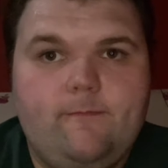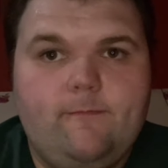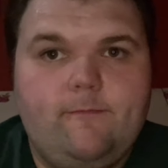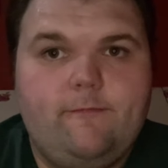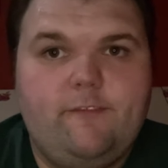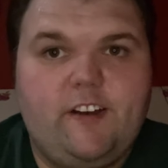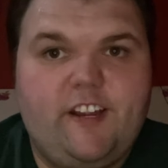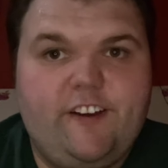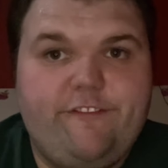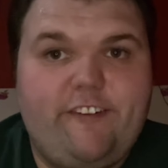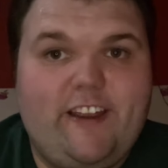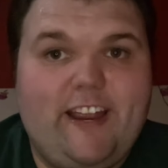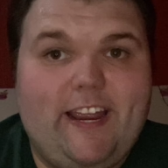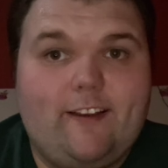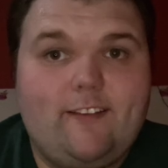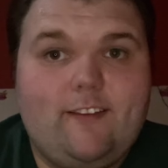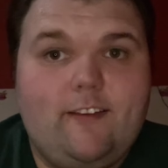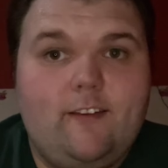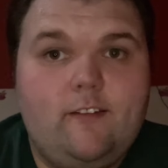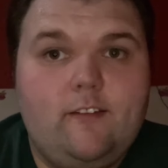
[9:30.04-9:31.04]
Fun
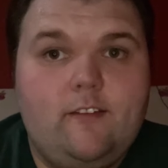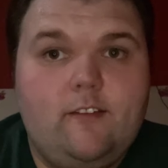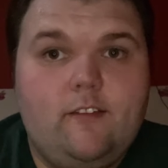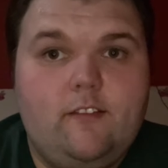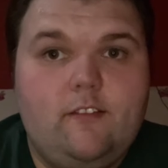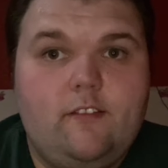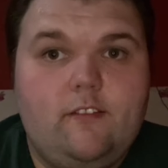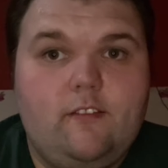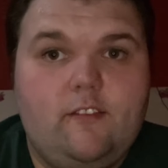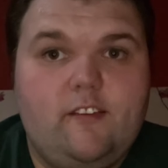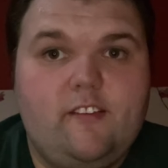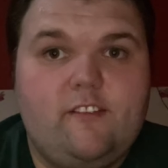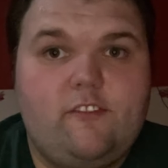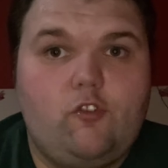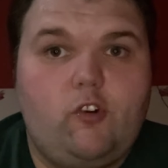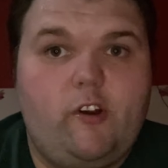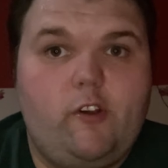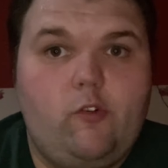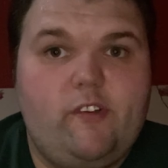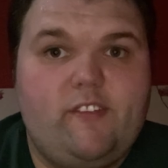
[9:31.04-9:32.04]
fact, this
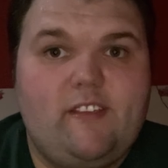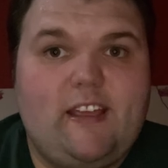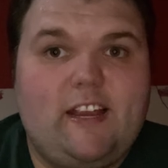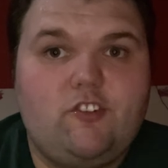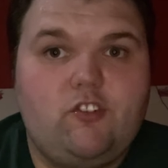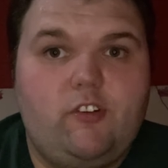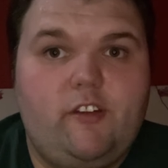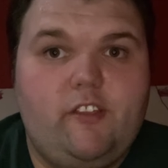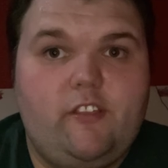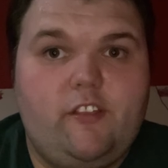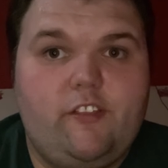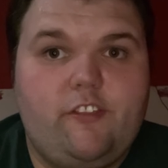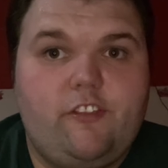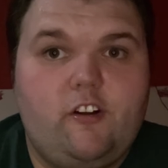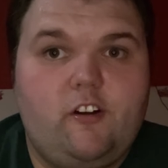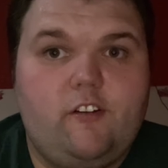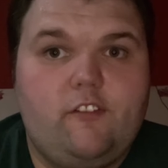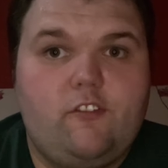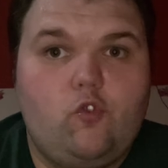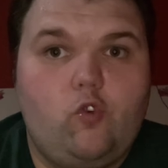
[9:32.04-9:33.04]
story was actually the
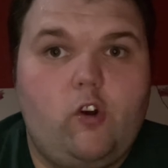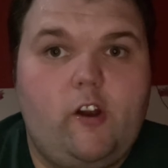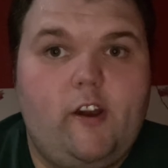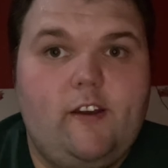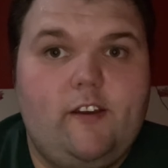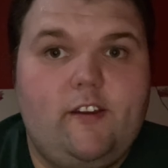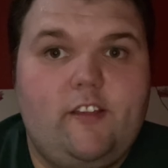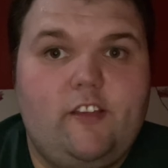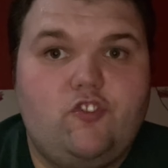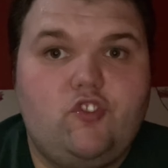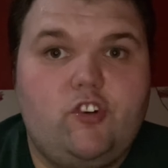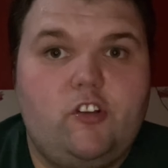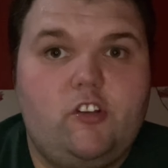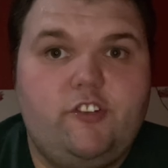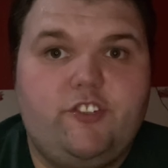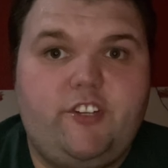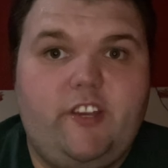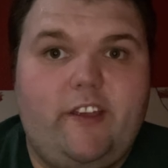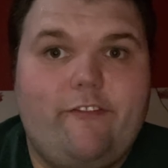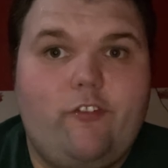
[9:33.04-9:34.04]
third story in the
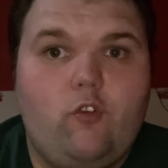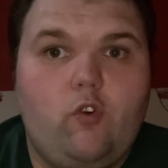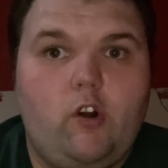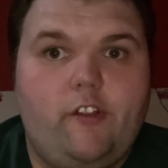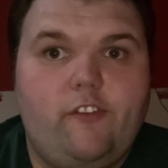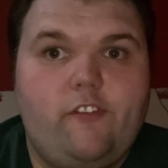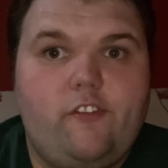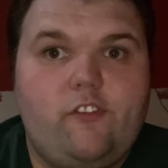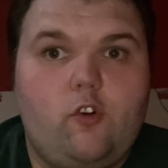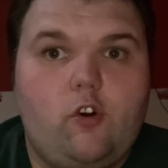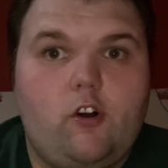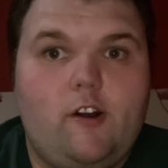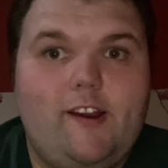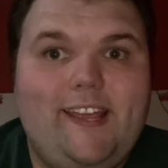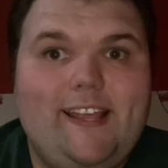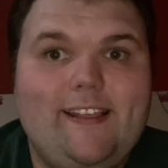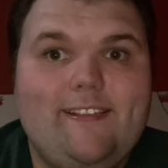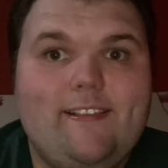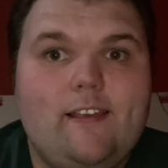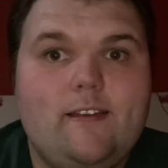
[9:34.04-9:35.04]
trilogy of Horton
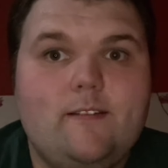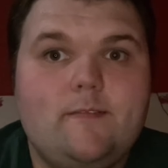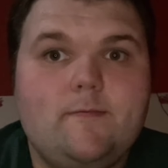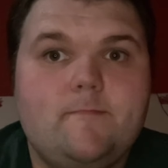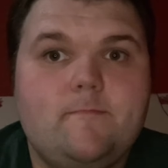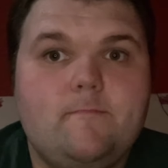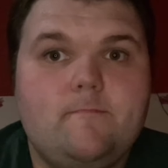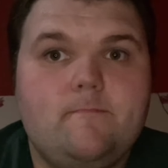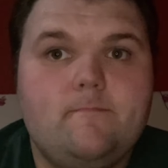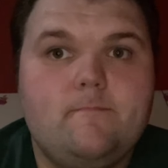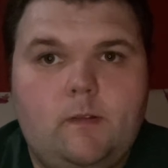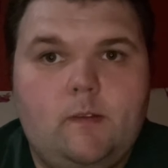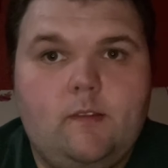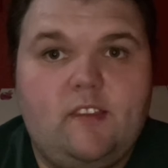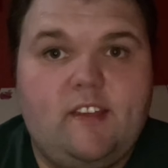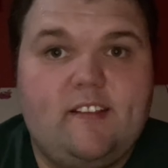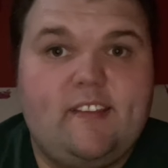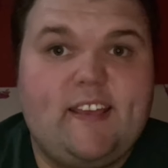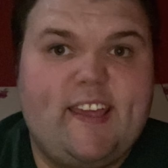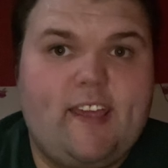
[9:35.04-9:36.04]
stories.
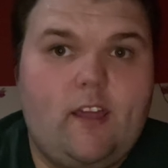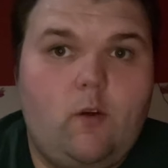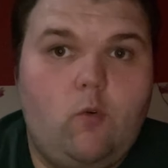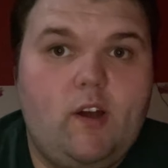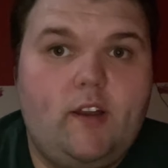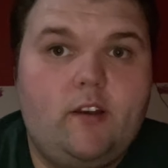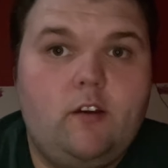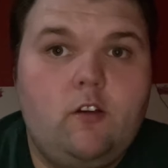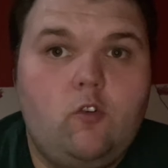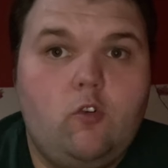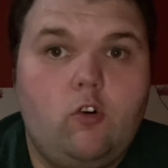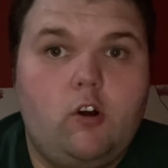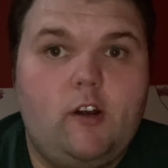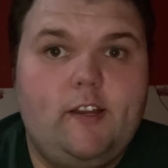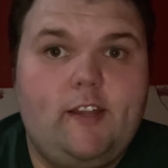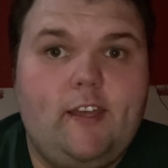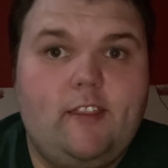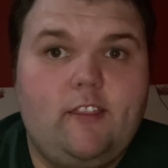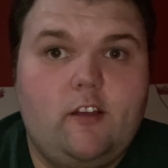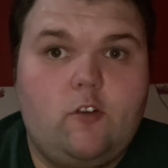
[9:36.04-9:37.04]
The second one, Horton
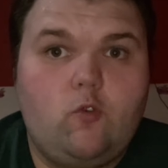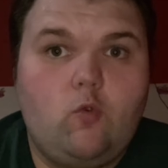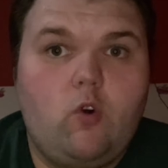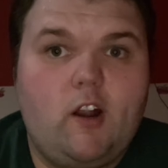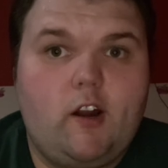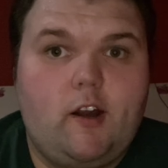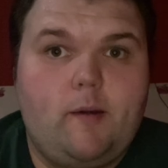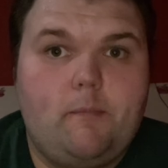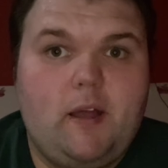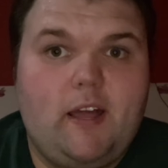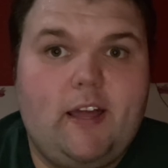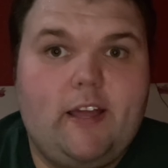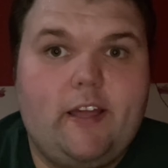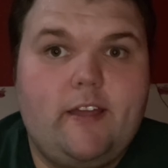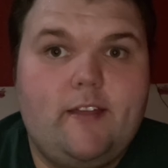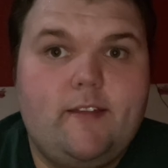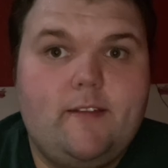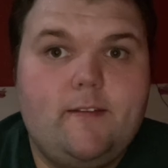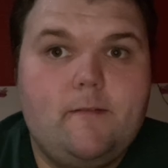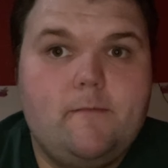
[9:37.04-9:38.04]
and the Kwuggerbug,
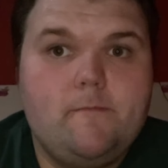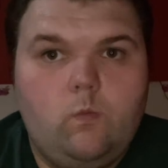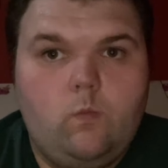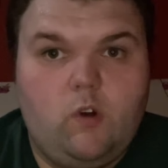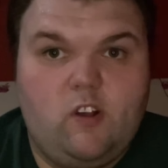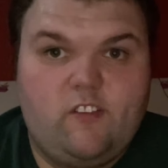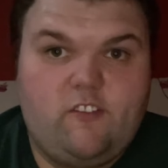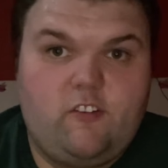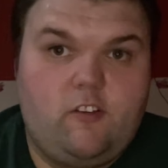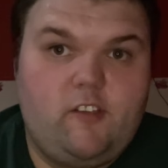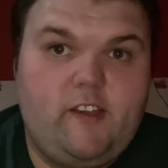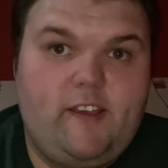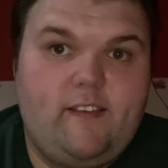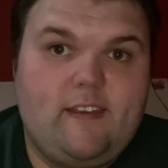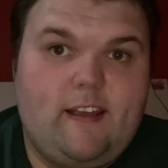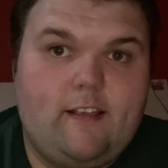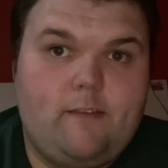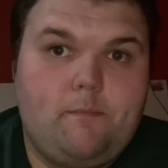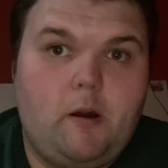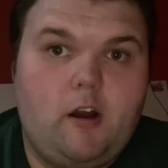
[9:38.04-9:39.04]
was released
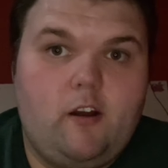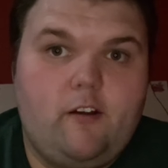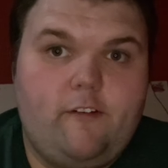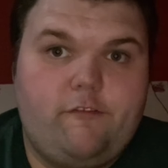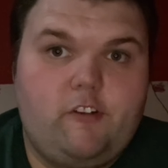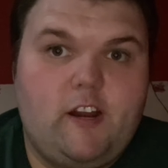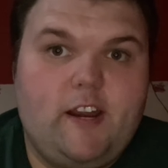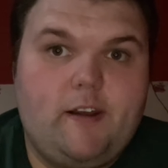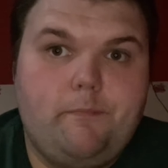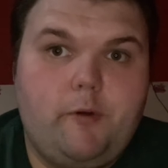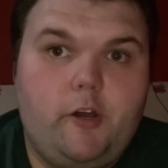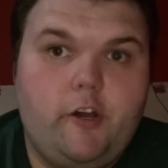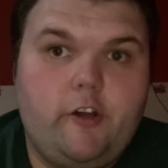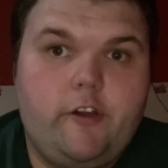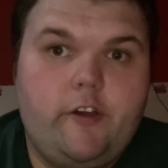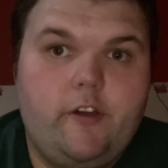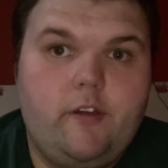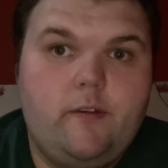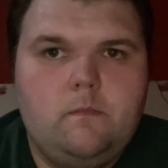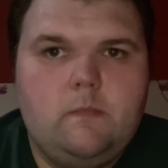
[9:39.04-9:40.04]
as part of
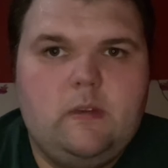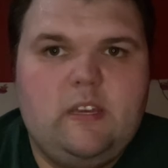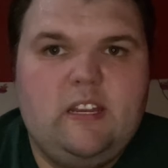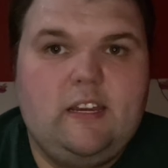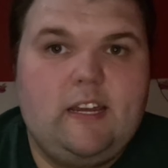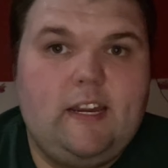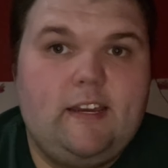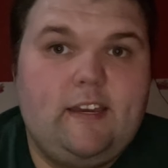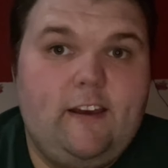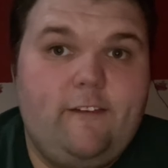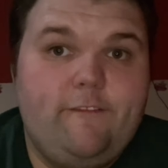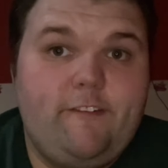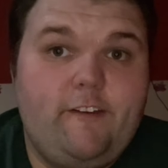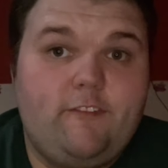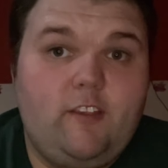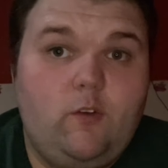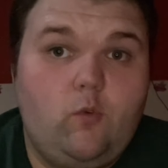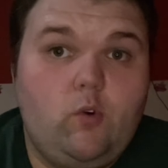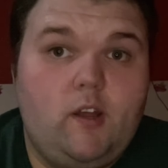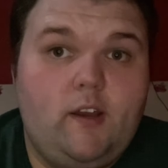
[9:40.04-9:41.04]
Redbook in
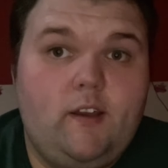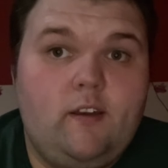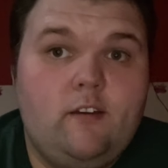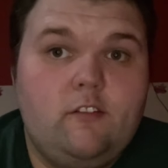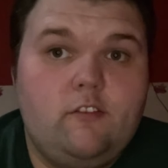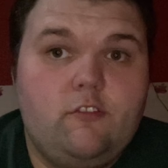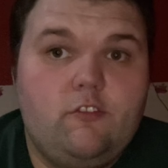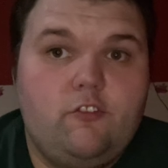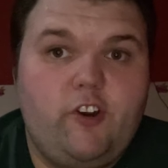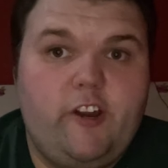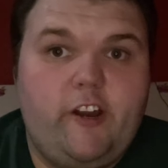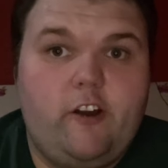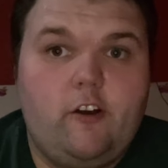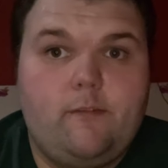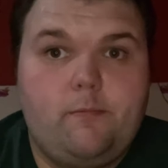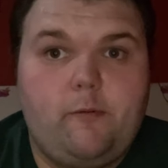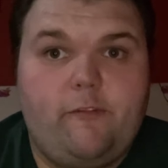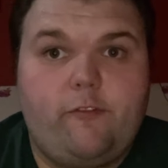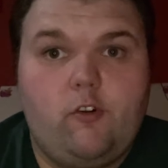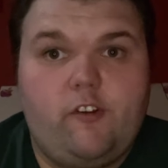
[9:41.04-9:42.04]
1951, three years
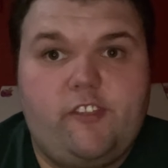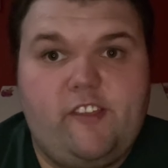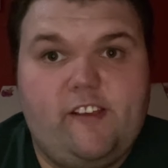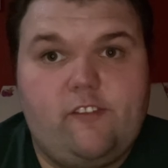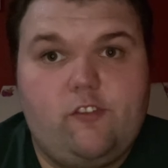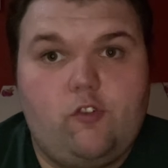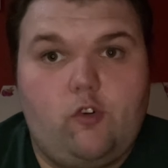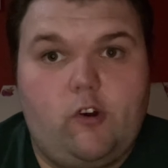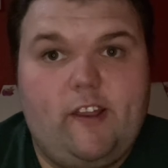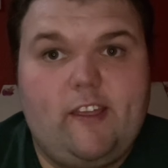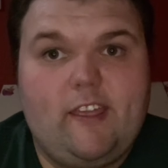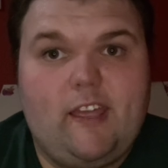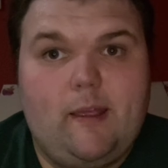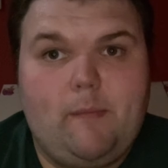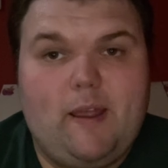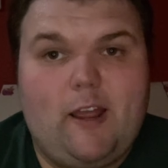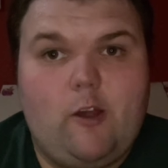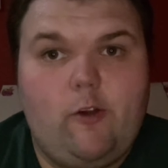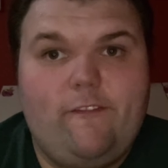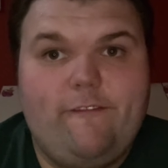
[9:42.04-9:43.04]
before this story
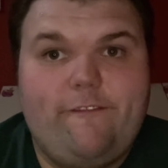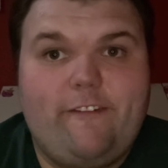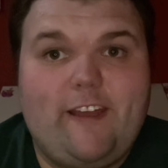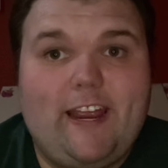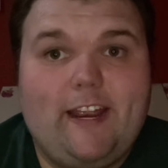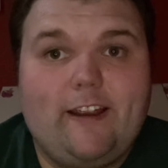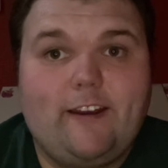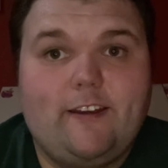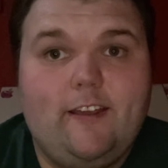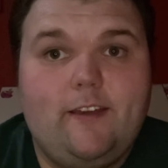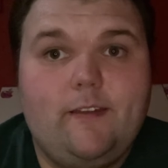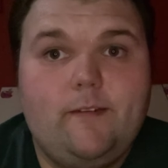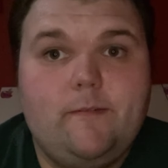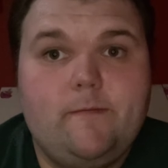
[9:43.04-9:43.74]
came out, in fact.